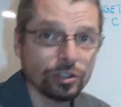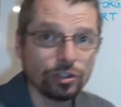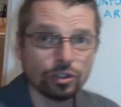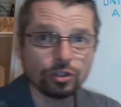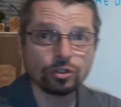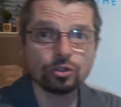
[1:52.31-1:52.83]

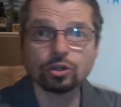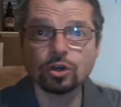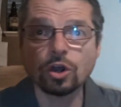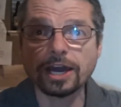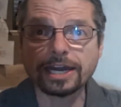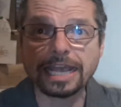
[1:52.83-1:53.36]
you don't
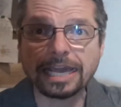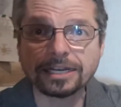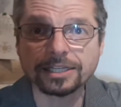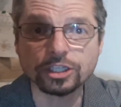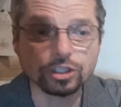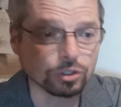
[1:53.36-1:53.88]
know how to
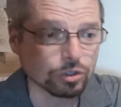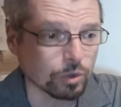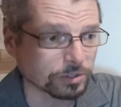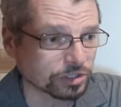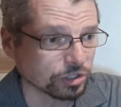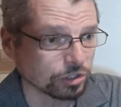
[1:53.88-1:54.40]
handle it. You don't know
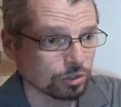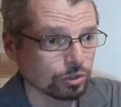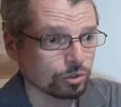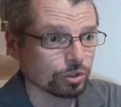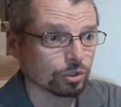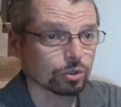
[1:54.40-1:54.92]
what to
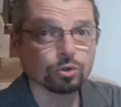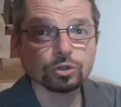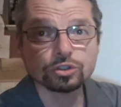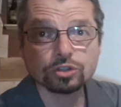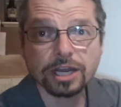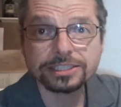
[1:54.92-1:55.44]
do. You don't know who to
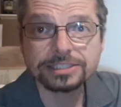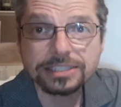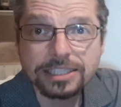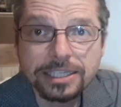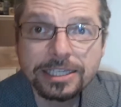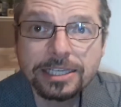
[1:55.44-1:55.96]

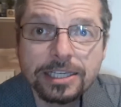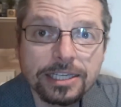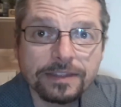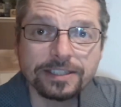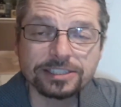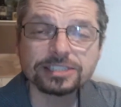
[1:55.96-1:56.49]
trust.
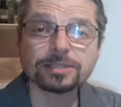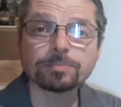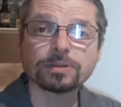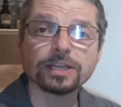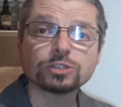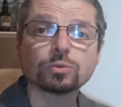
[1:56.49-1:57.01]
This is a
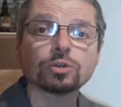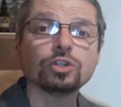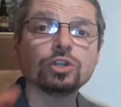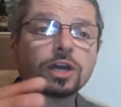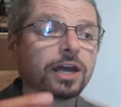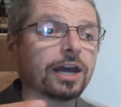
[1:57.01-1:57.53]
place where
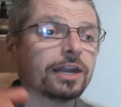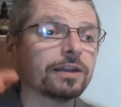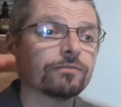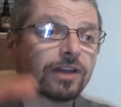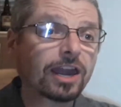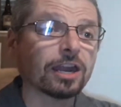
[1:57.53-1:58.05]
an
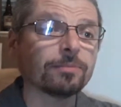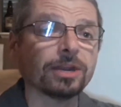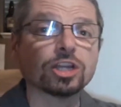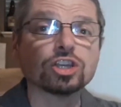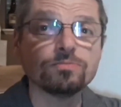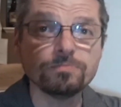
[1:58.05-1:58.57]

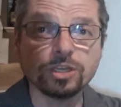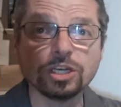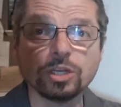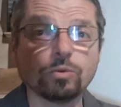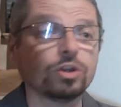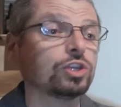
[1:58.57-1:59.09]
environment, a
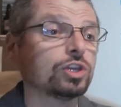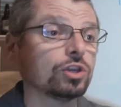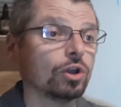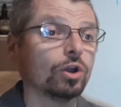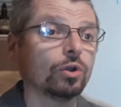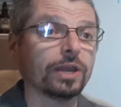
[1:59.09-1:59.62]
community where you can
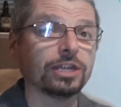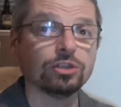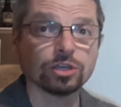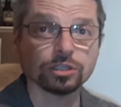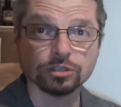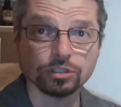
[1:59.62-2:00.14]
go and
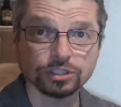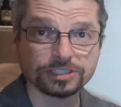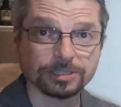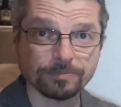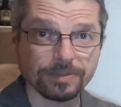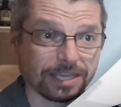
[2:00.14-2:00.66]
you can learn
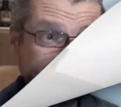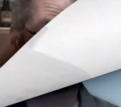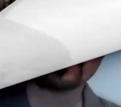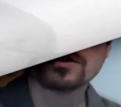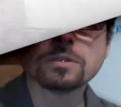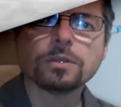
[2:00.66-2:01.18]
some things.
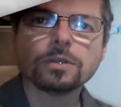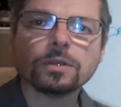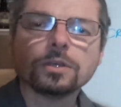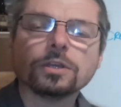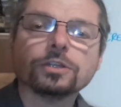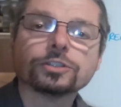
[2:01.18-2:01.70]

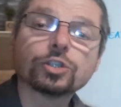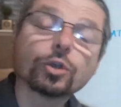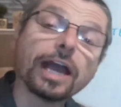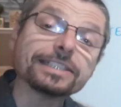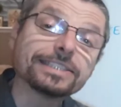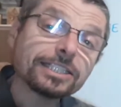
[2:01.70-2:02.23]
So
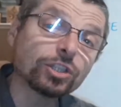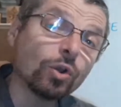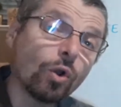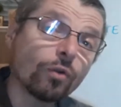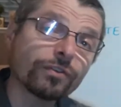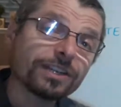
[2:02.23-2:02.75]
guys, let's go